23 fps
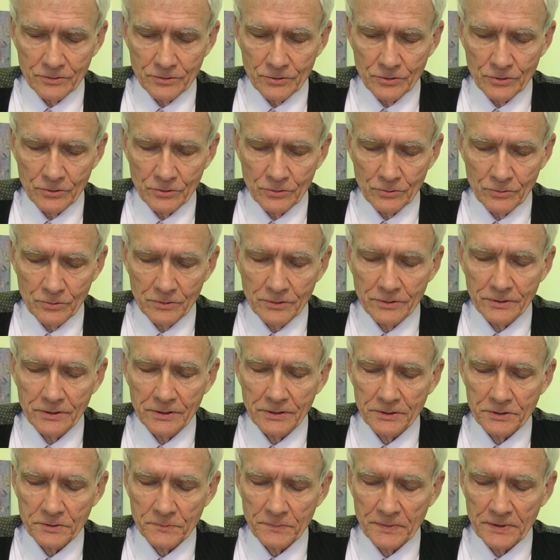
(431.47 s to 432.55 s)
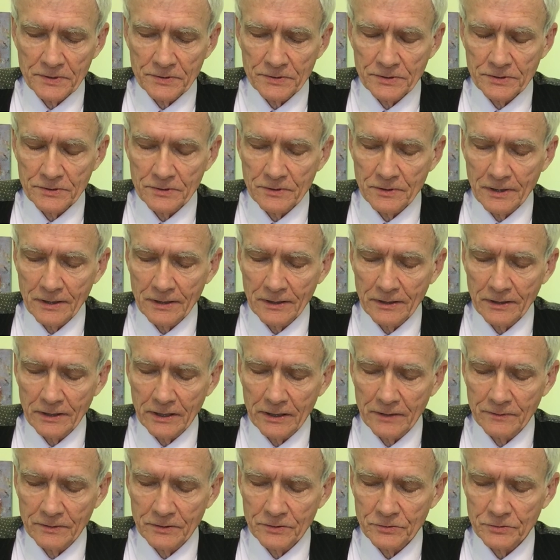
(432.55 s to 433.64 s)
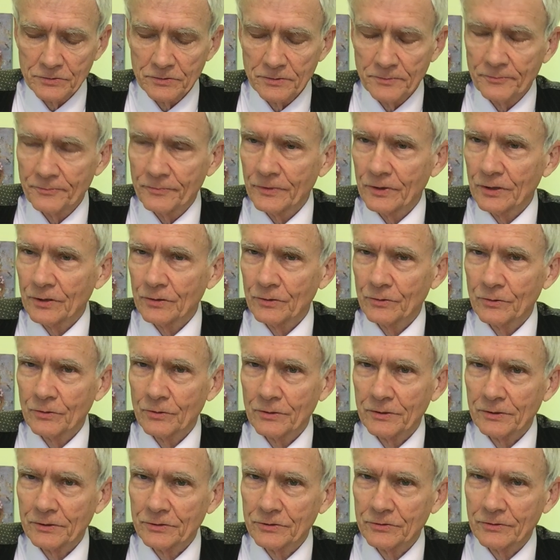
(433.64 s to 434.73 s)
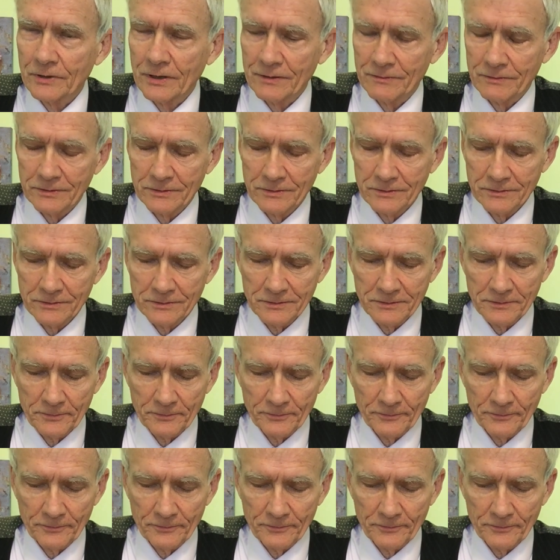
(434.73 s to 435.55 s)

Two, the expense is not lavish or extravagant.